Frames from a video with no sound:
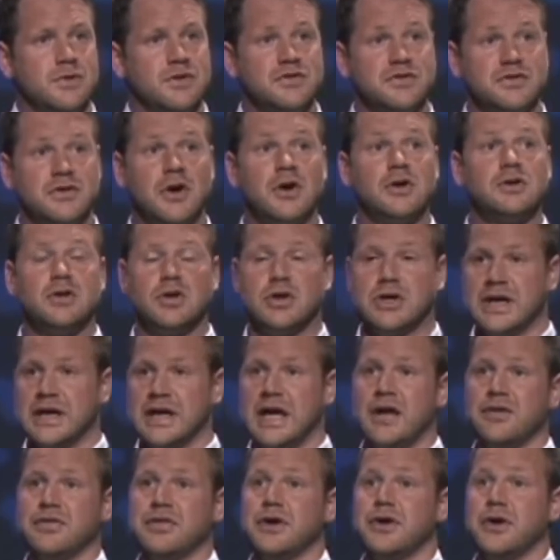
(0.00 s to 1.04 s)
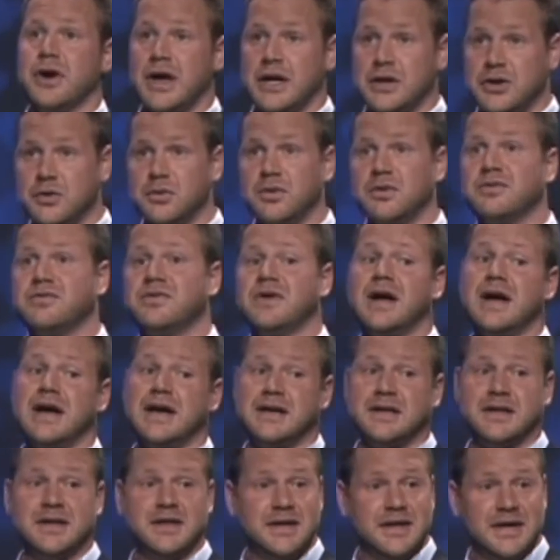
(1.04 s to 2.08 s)
Start looking out there, and you will
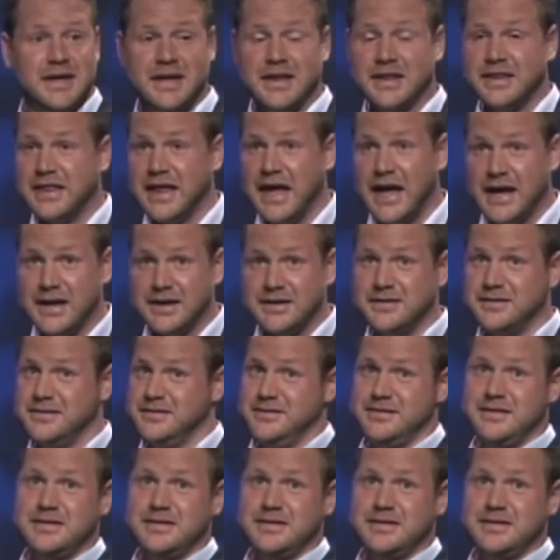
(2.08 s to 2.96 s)
find that,